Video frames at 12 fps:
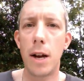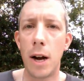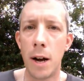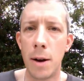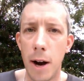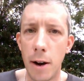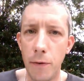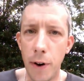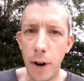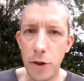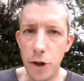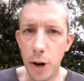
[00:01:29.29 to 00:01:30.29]
Uh, our
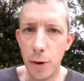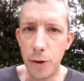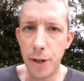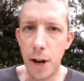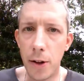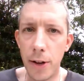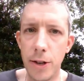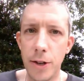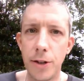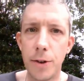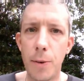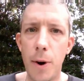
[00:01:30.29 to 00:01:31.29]
friend Joe Scully
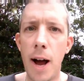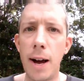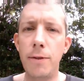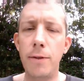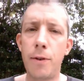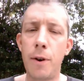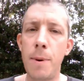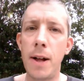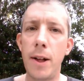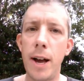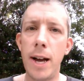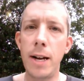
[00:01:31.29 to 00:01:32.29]
just arrived from
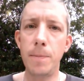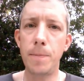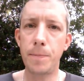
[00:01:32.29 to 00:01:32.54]
LA,